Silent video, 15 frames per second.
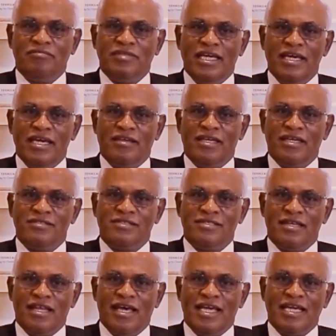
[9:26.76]

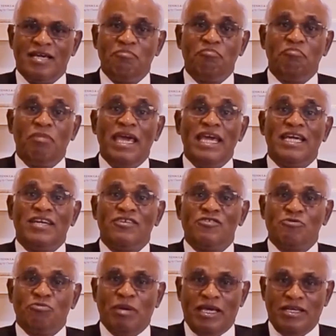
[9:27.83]
areas like
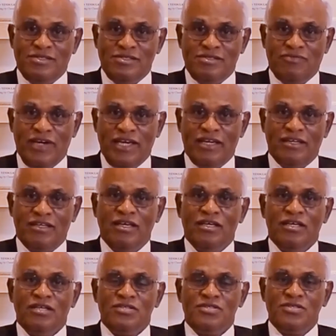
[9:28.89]
makerspace, where
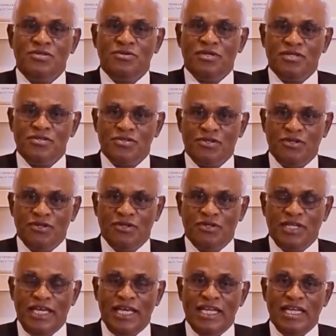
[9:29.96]
students
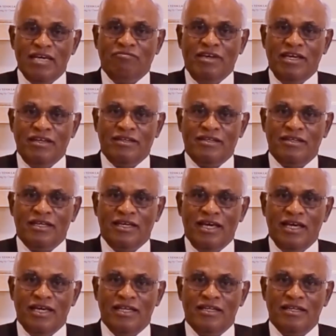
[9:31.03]
could innovate
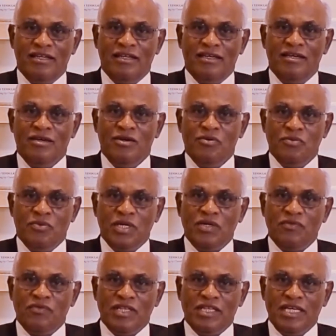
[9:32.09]
and
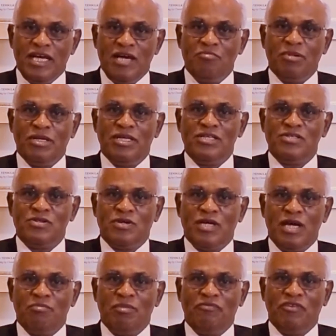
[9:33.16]
work with companies to
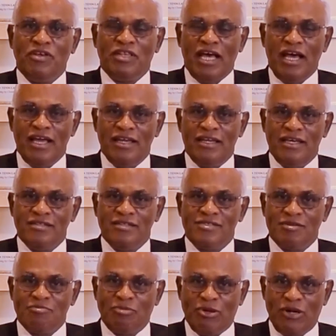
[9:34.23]
come up with ideas
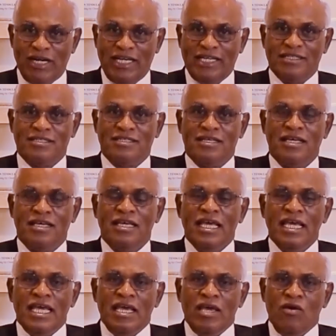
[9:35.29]
and
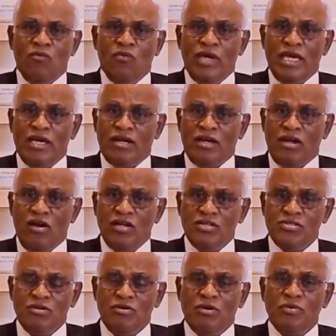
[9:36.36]
products. We are
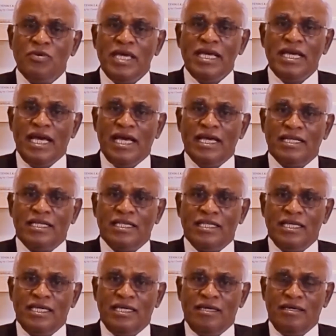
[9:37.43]
also looking at
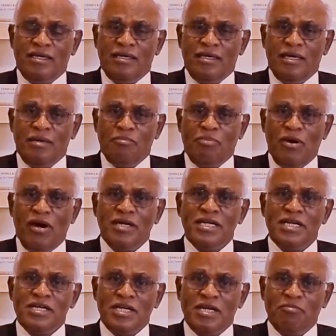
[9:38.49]
the
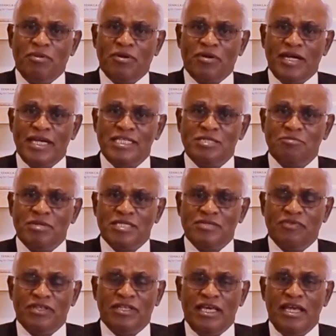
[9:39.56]
partnership
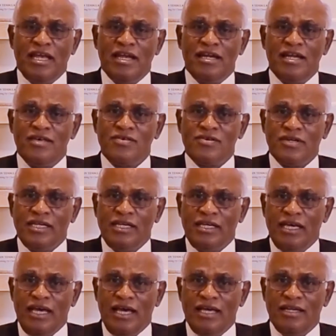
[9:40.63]
arrangements with the
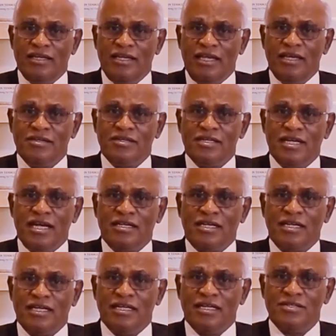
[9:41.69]
industry and
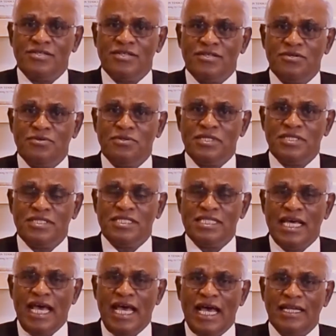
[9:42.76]
international
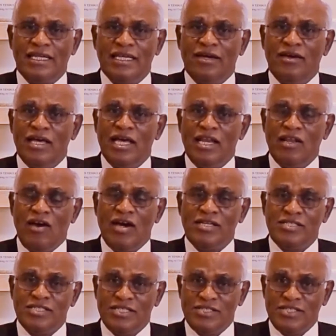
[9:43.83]
institutions at a
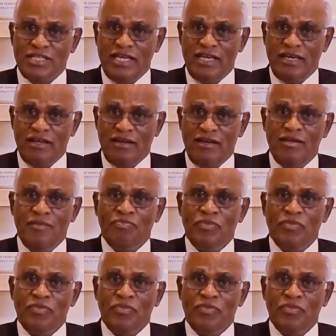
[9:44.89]
larger scale,